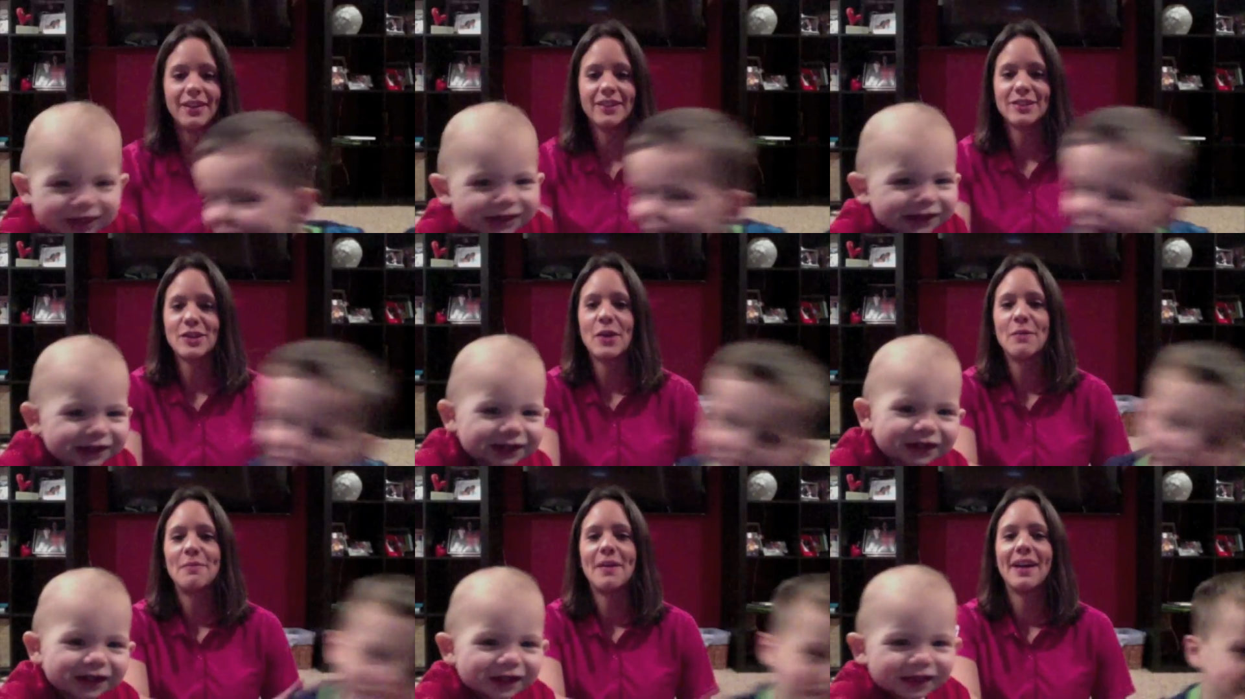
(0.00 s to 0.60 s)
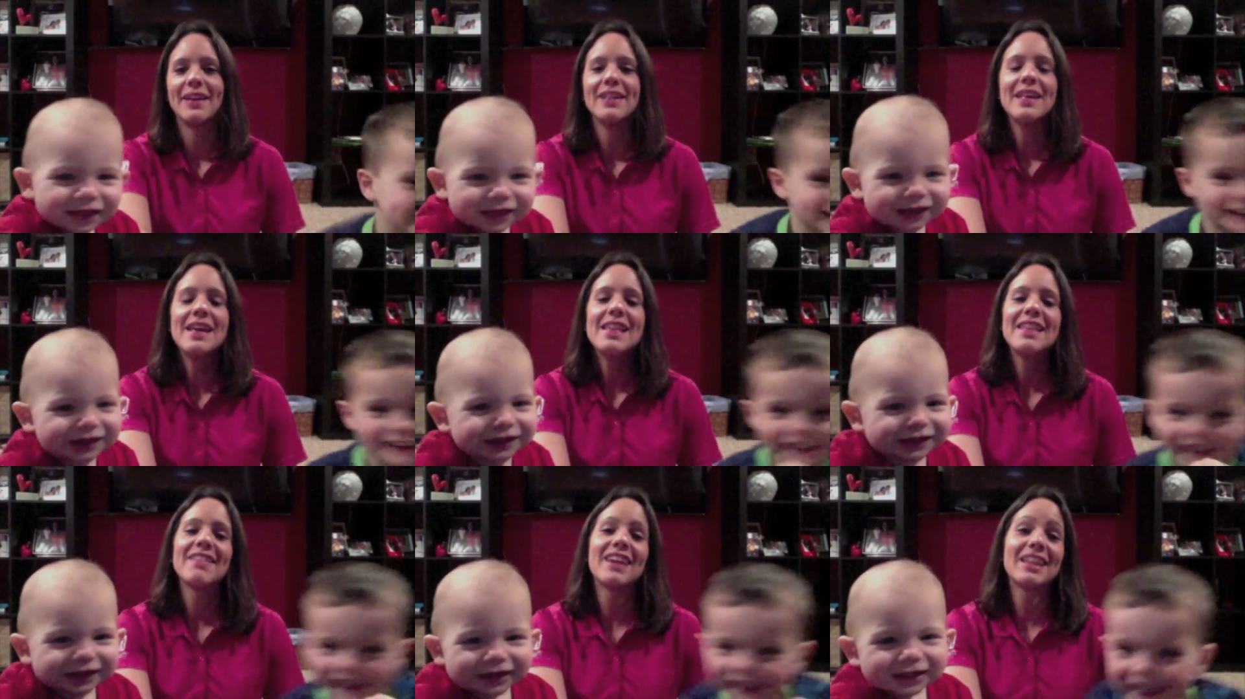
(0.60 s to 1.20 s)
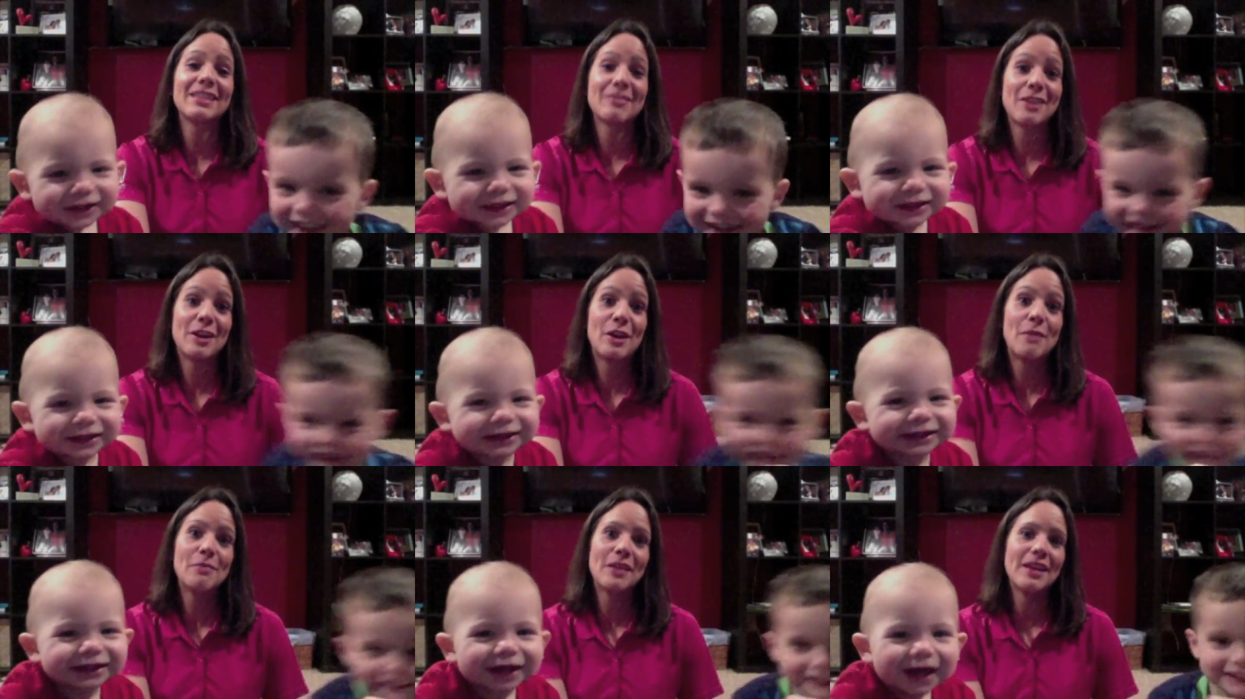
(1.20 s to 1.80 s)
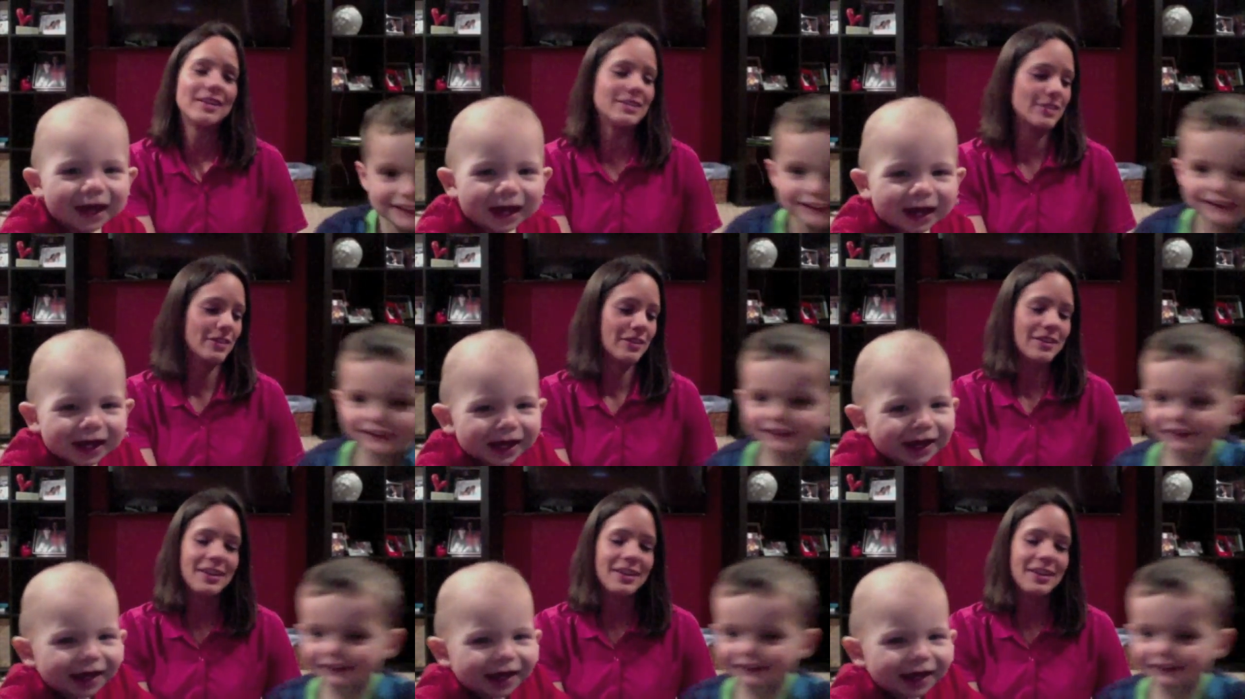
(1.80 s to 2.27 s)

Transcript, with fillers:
Speaker 1: Don't mind. They've got the radio playing too.